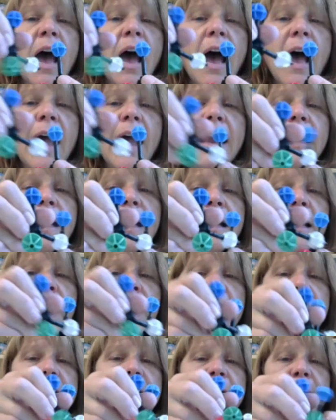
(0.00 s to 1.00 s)
I can
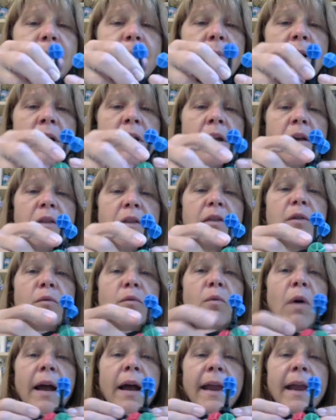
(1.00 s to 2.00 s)
line up the
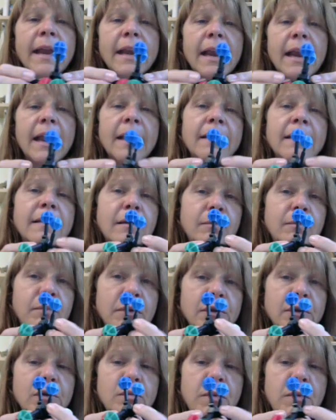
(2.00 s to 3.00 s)
white and the
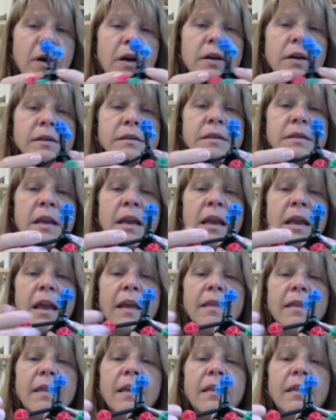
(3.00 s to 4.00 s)
blue balls,
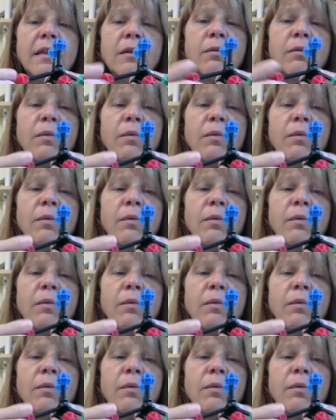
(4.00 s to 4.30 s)
and then the